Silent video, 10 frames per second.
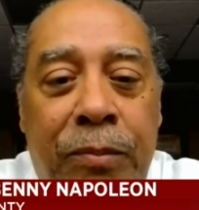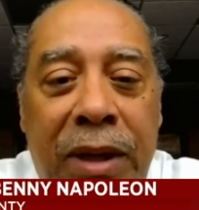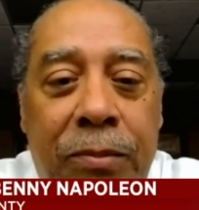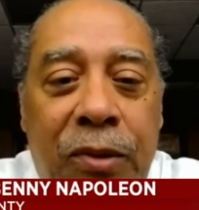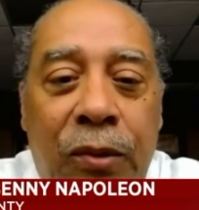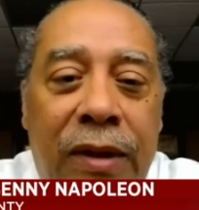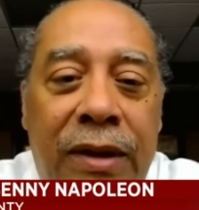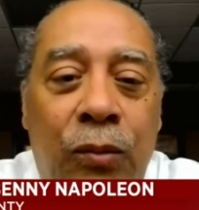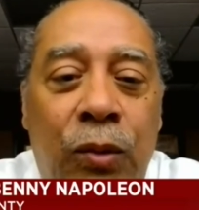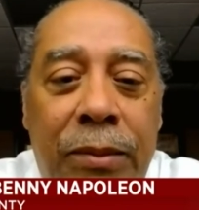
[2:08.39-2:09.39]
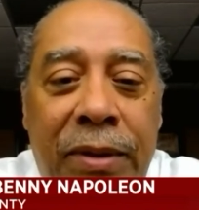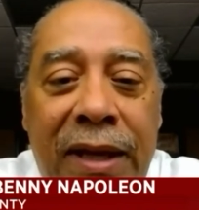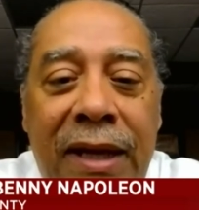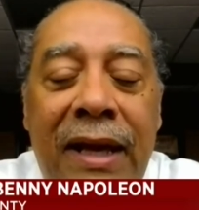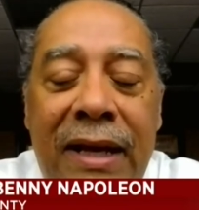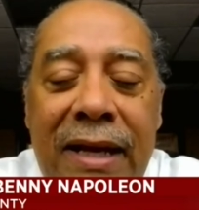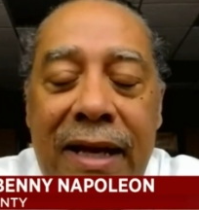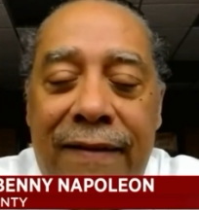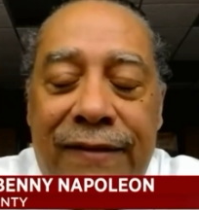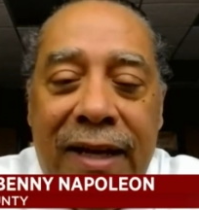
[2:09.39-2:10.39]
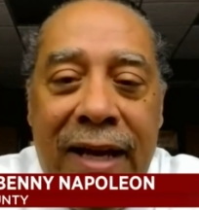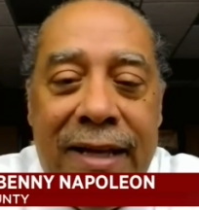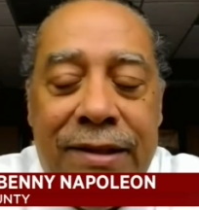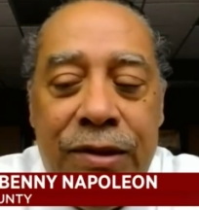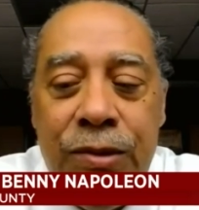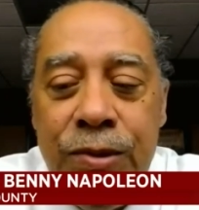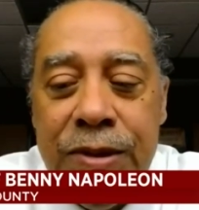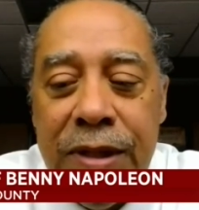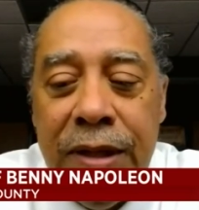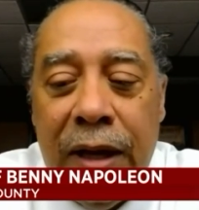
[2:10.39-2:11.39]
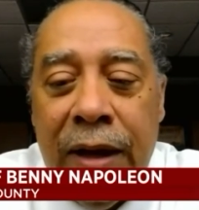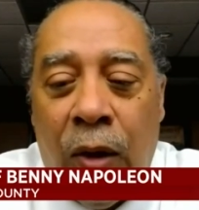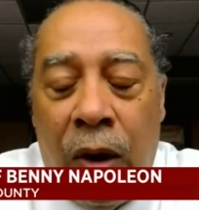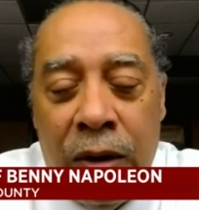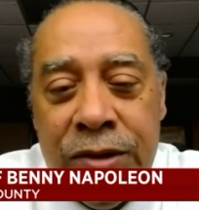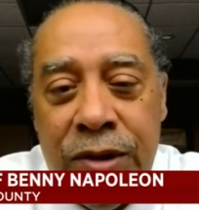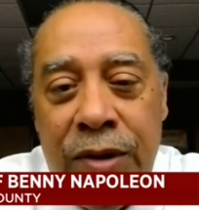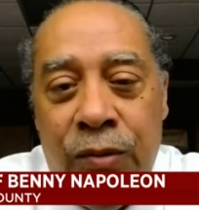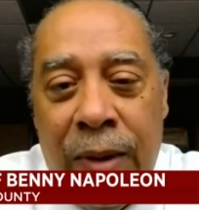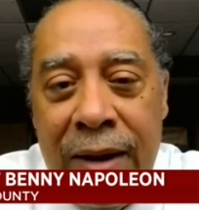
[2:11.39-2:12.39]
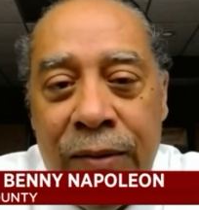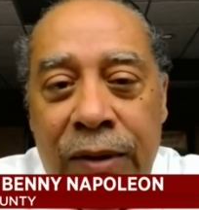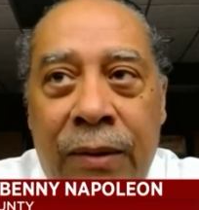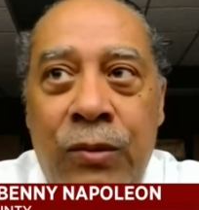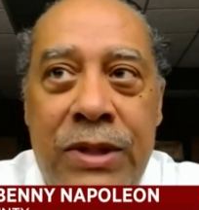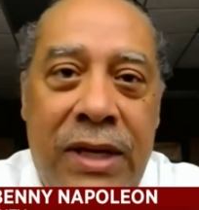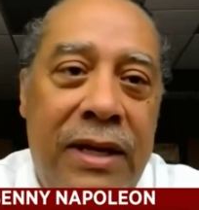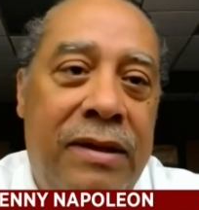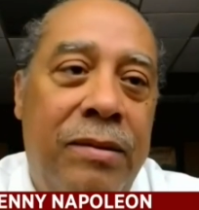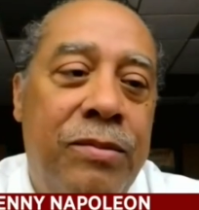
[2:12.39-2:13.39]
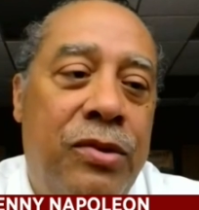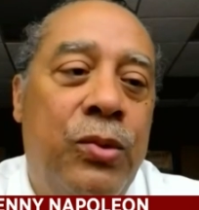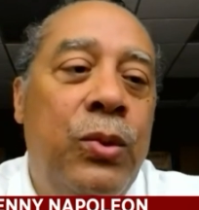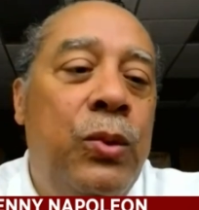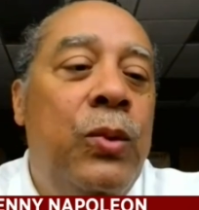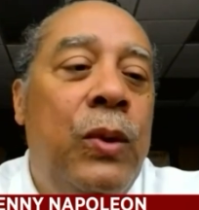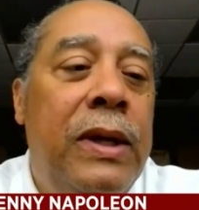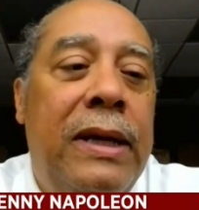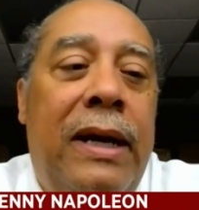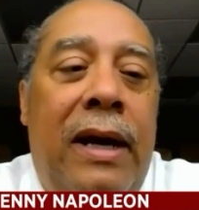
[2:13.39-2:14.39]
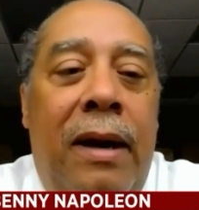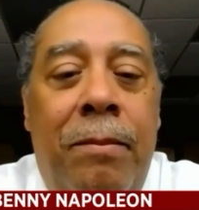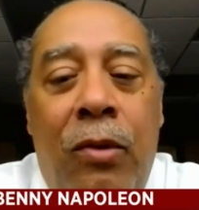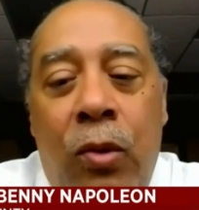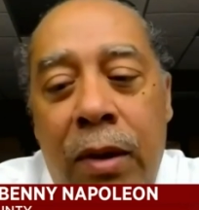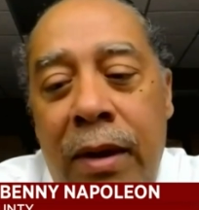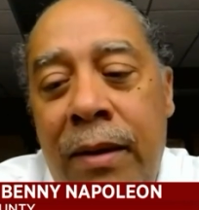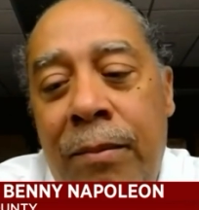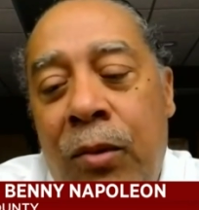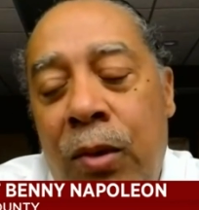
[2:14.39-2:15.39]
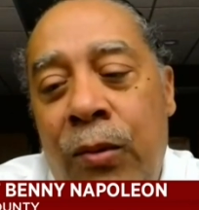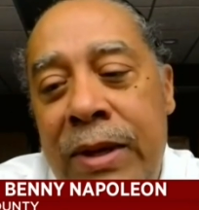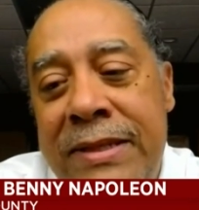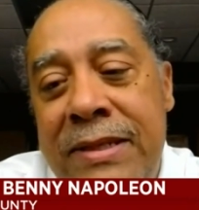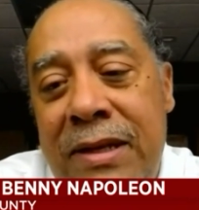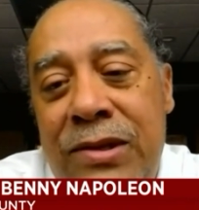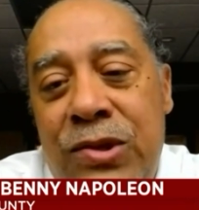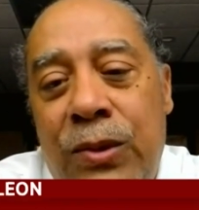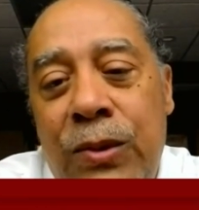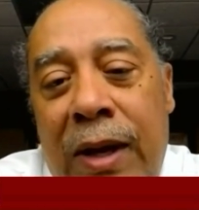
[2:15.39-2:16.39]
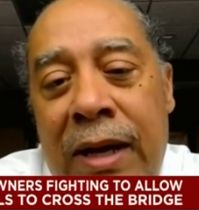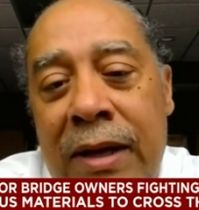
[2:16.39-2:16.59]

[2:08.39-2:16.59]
people than it would be if they had to use an alternate route that would through uh, more and more residential uh,